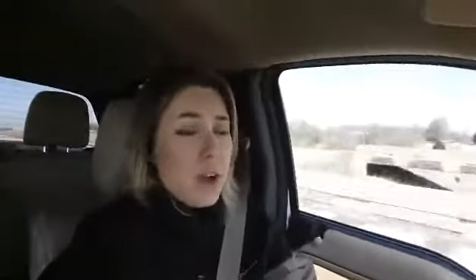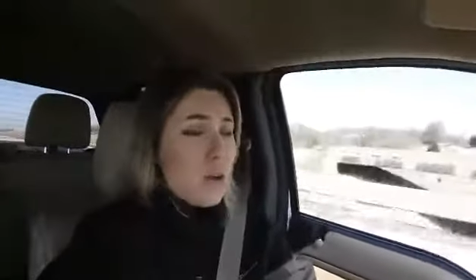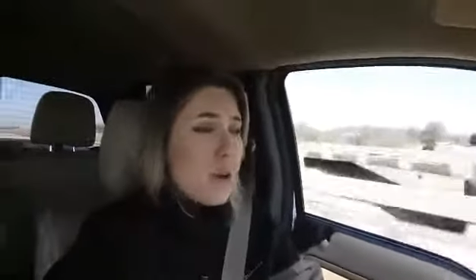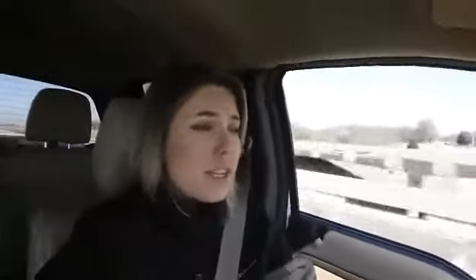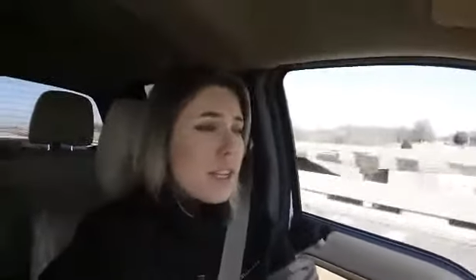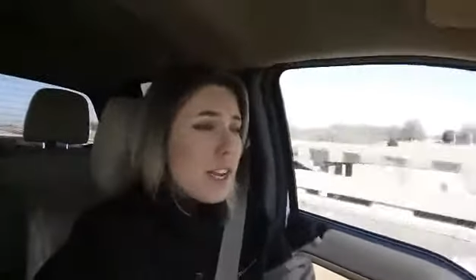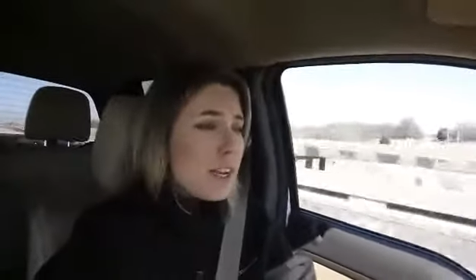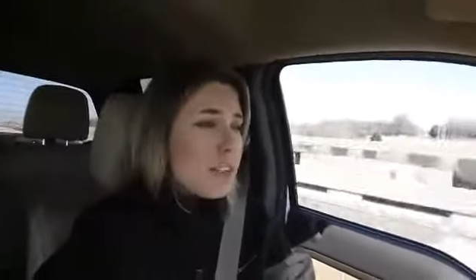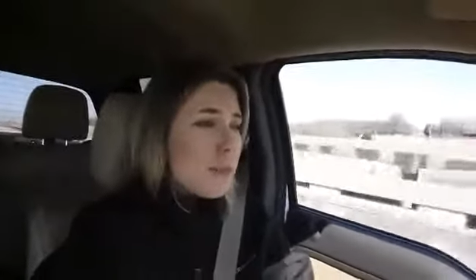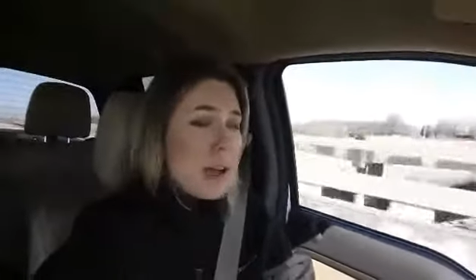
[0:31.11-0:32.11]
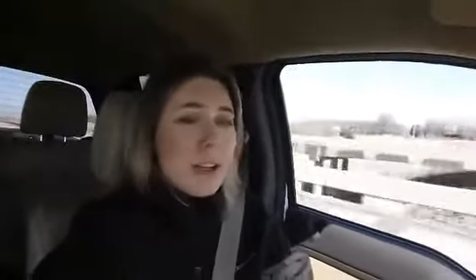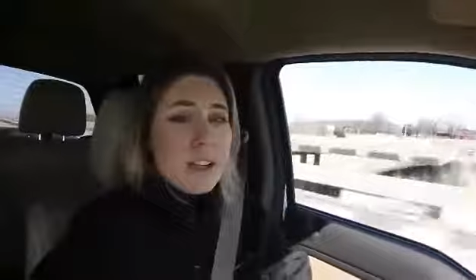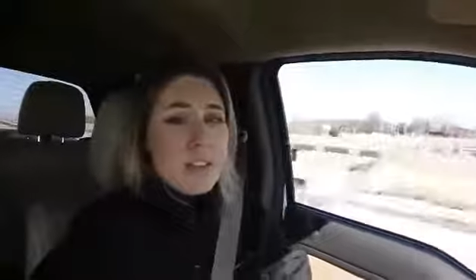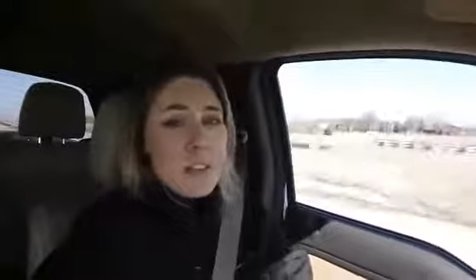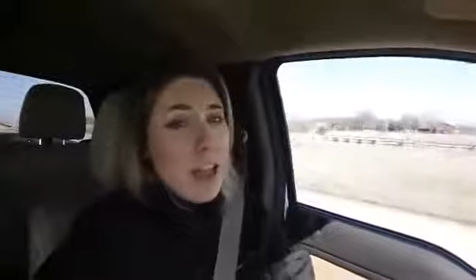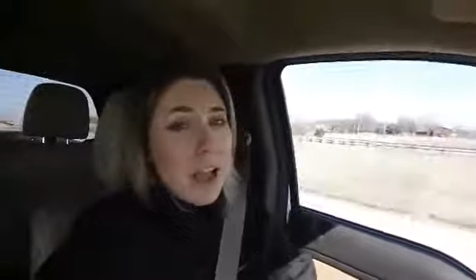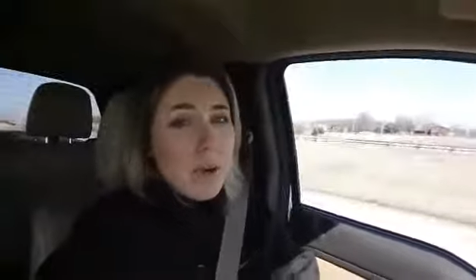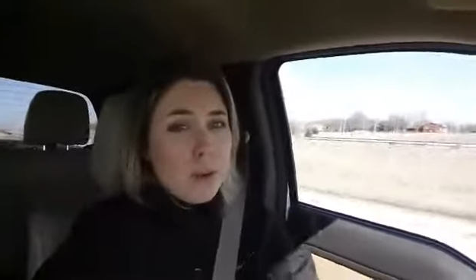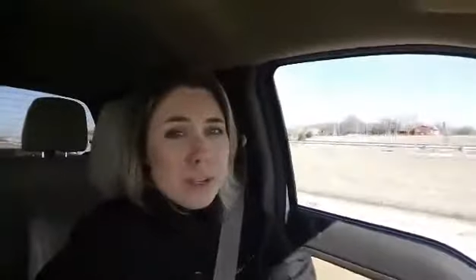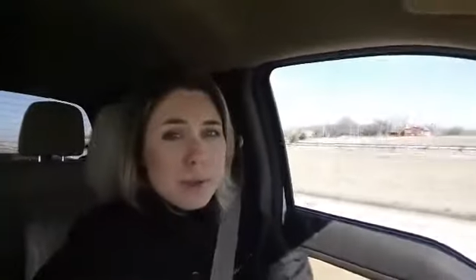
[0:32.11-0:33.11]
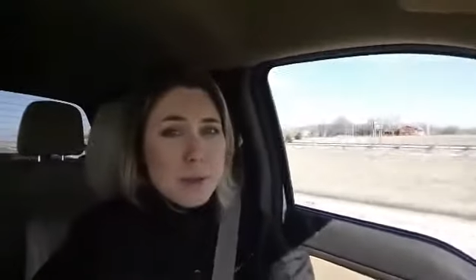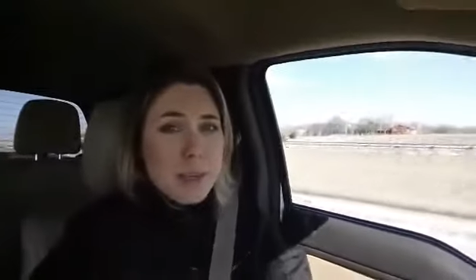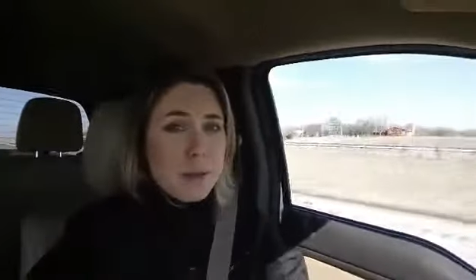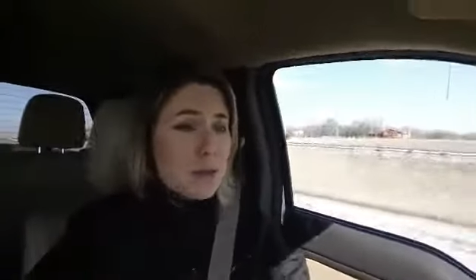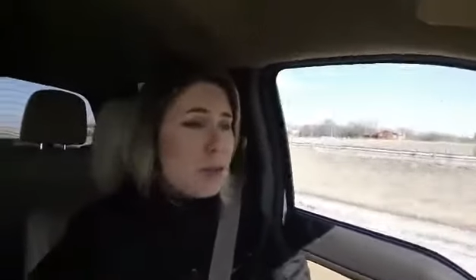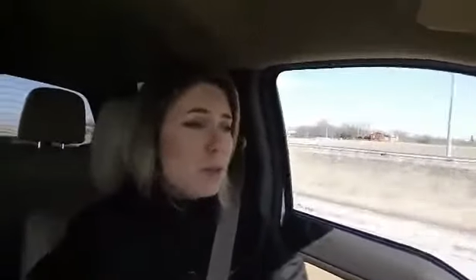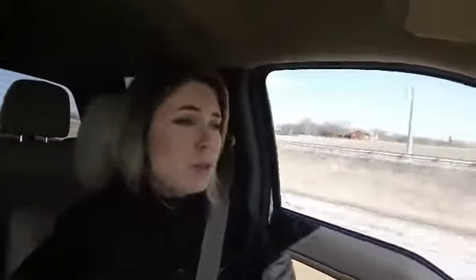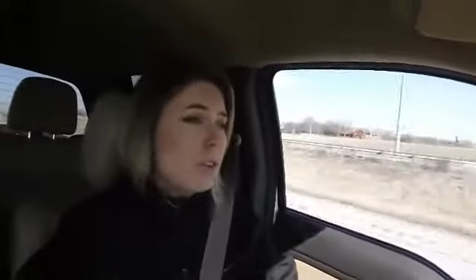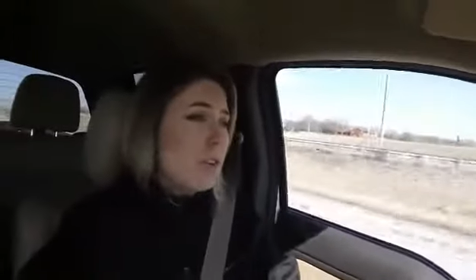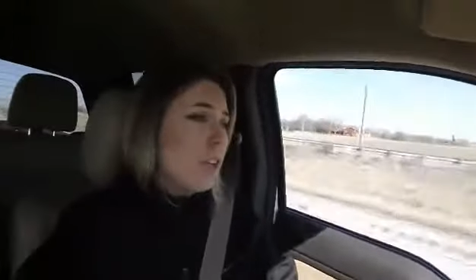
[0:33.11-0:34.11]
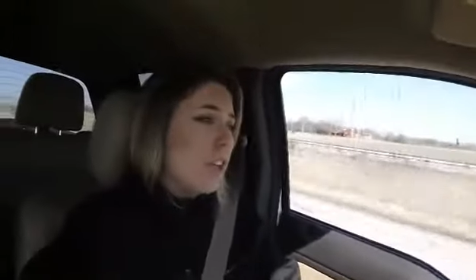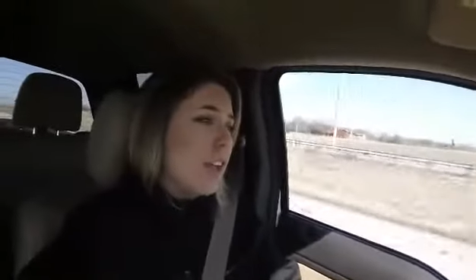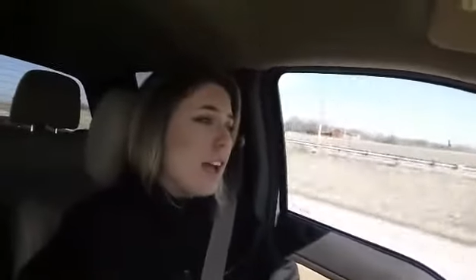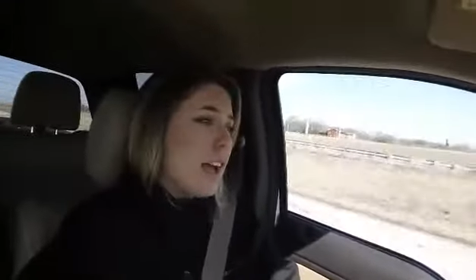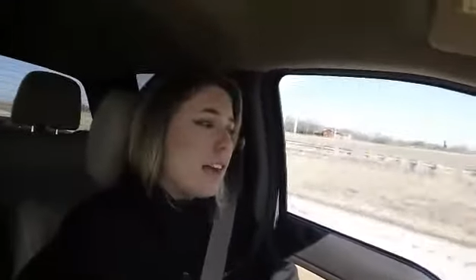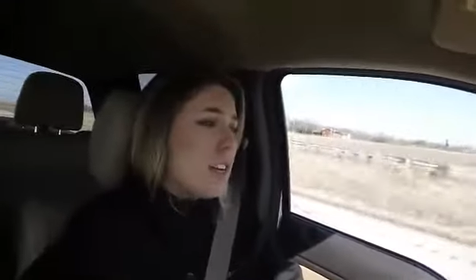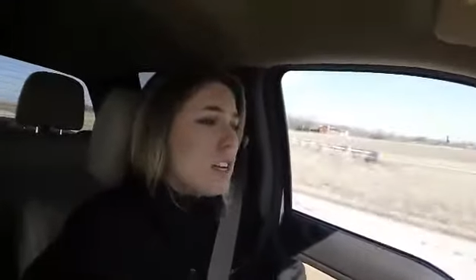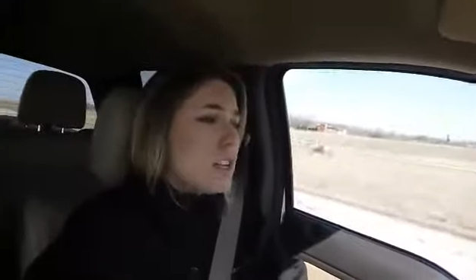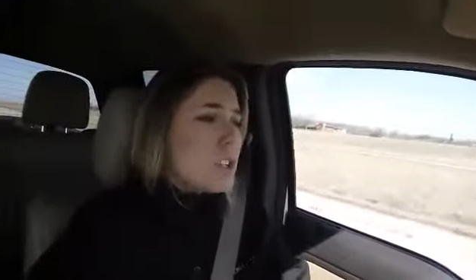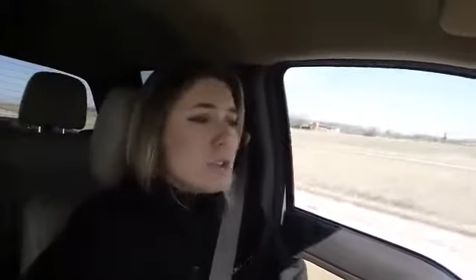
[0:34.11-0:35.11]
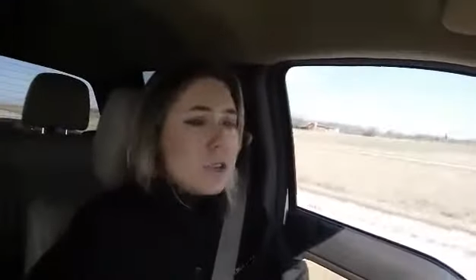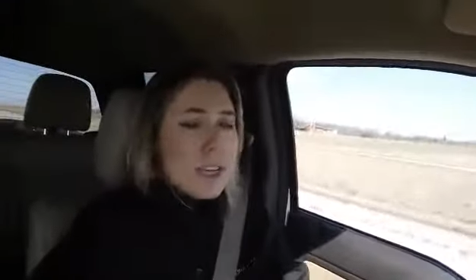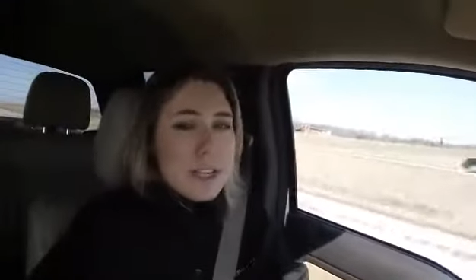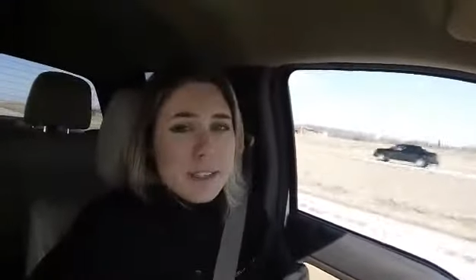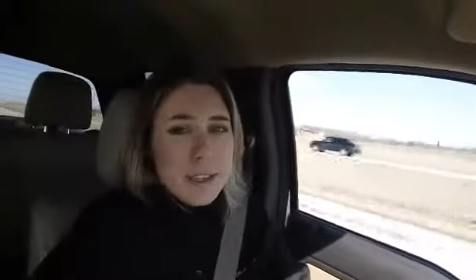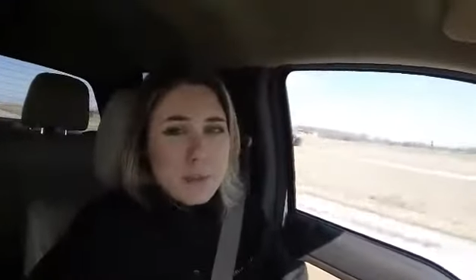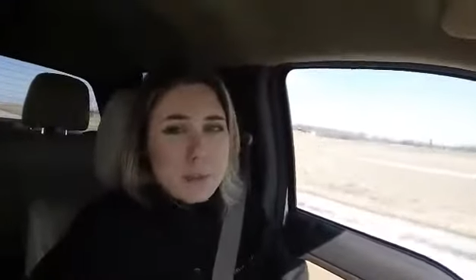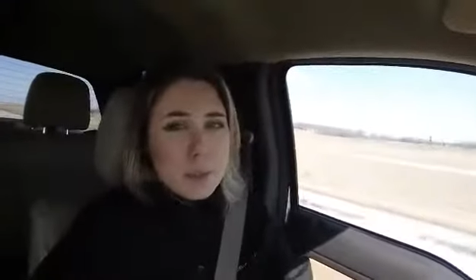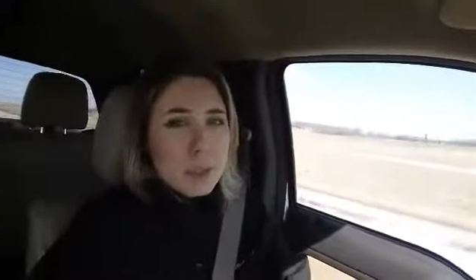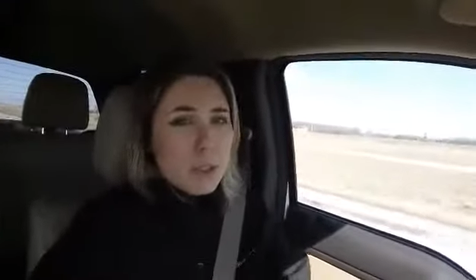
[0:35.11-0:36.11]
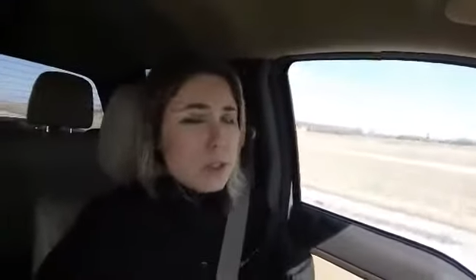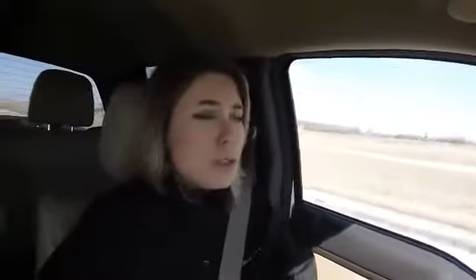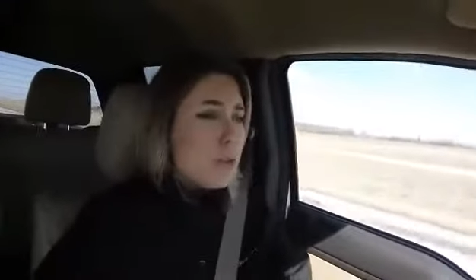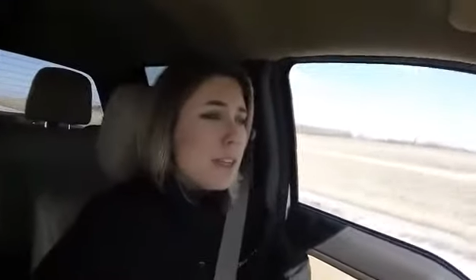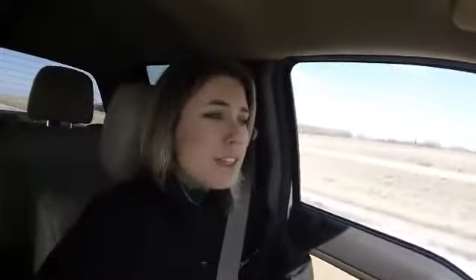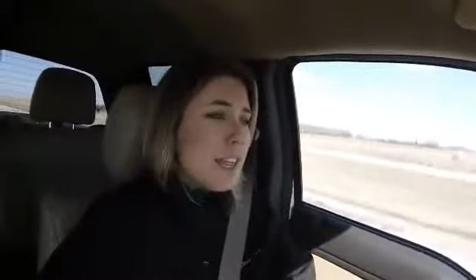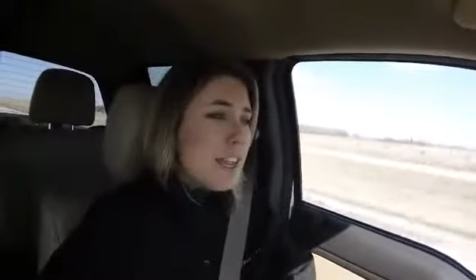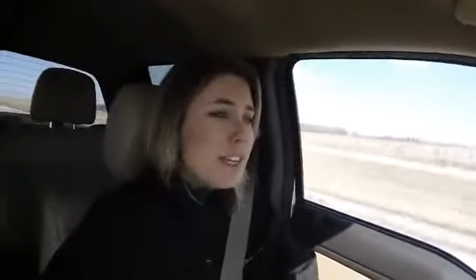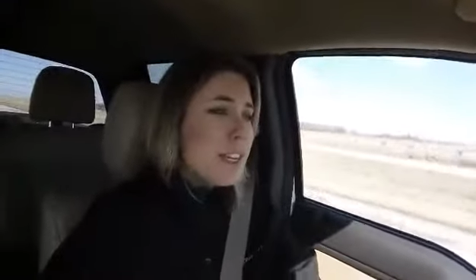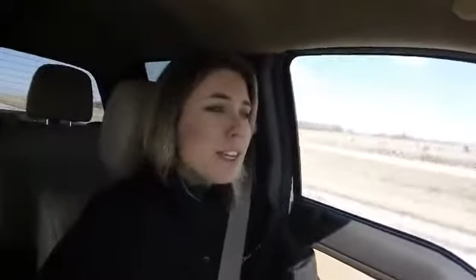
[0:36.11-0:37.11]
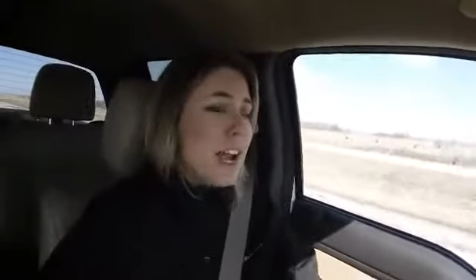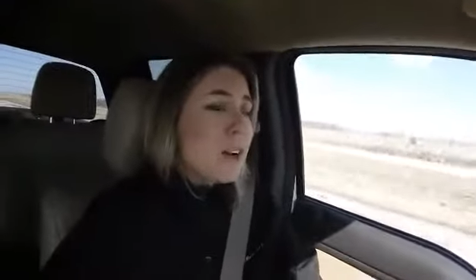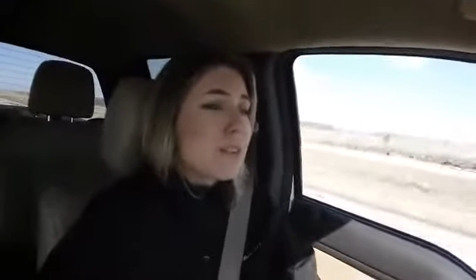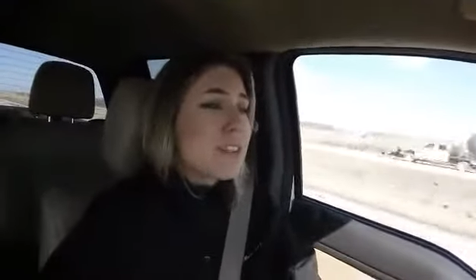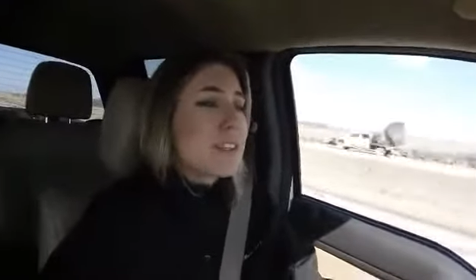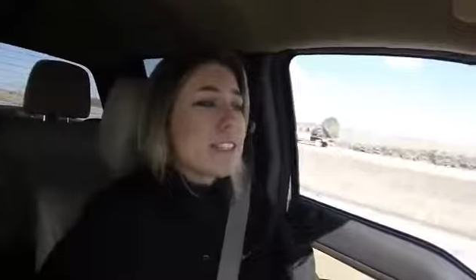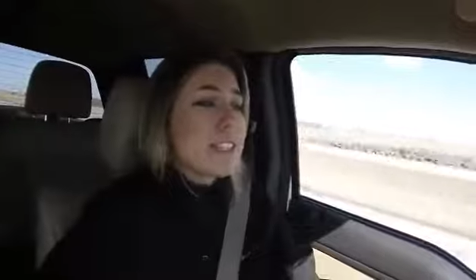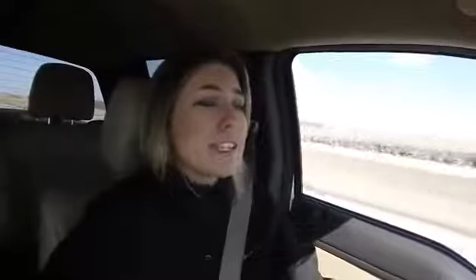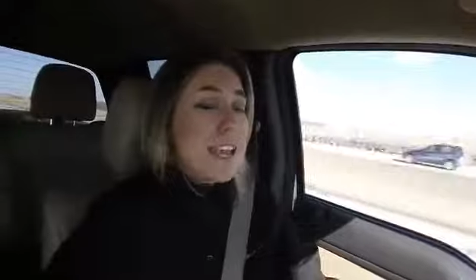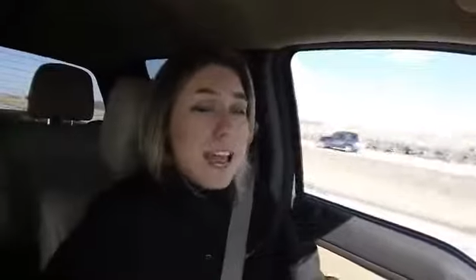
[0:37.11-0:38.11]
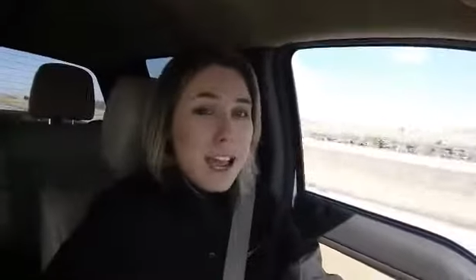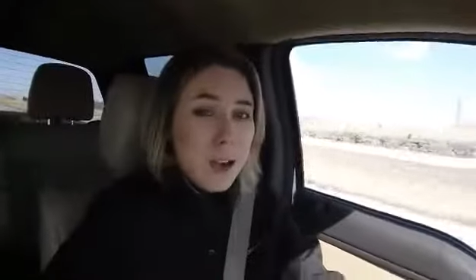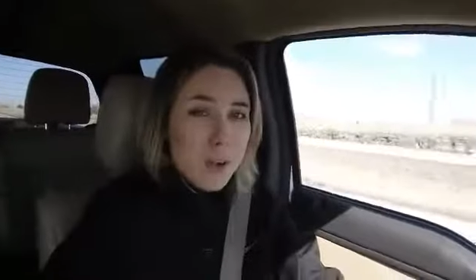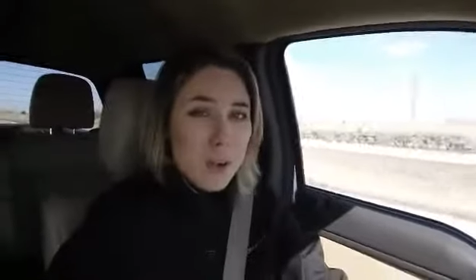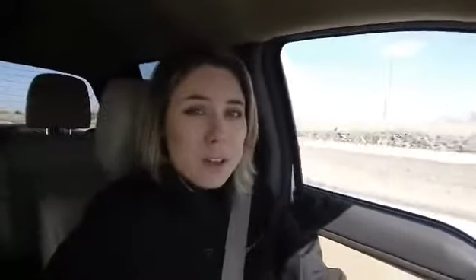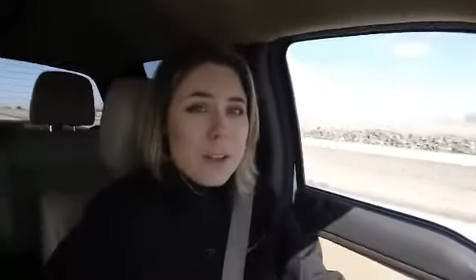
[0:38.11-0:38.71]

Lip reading: No one cares about your flowers being beautiful and trees in bloom. They need houses now.